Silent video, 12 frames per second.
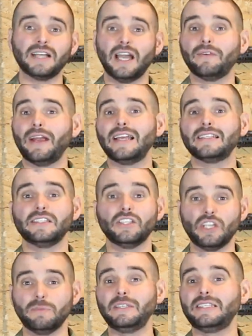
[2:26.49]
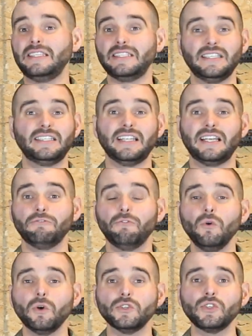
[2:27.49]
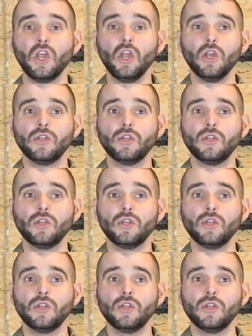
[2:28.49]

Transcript: SIRAS and the JPC and 1694s